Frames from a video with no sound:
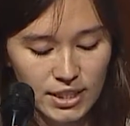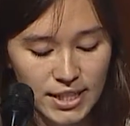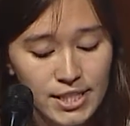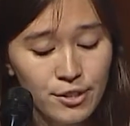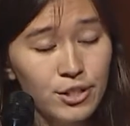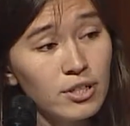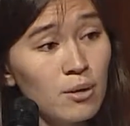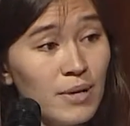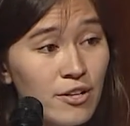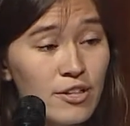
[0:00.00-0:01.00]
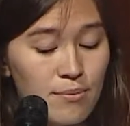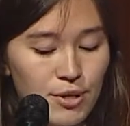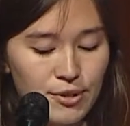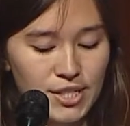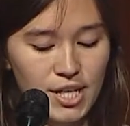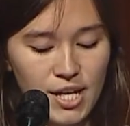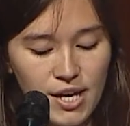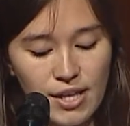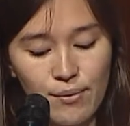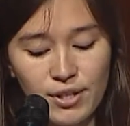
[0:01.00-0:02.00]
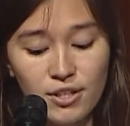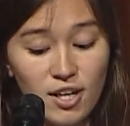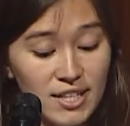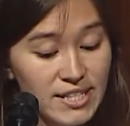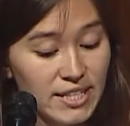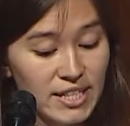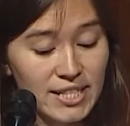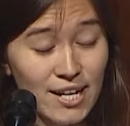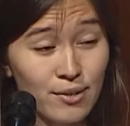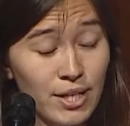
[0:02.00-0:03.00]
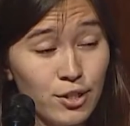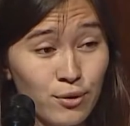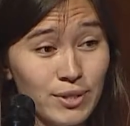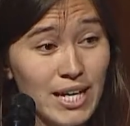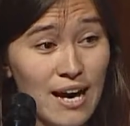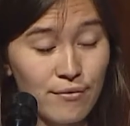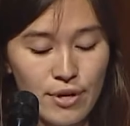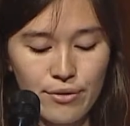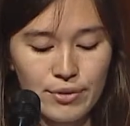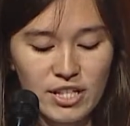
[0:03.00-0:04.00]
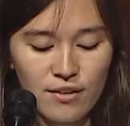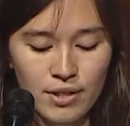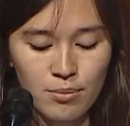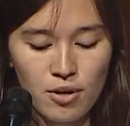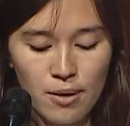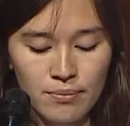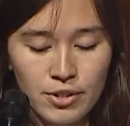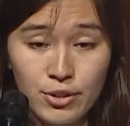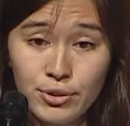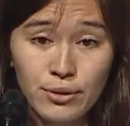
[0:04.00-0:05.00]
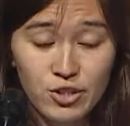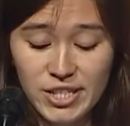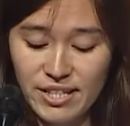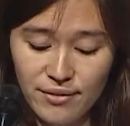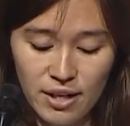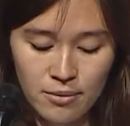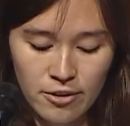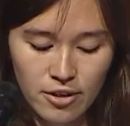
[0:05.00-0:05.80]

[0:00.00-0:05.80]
And so you know better than most that when the clock's ticking down and you're only halfway through solving a problem, you don't just give up.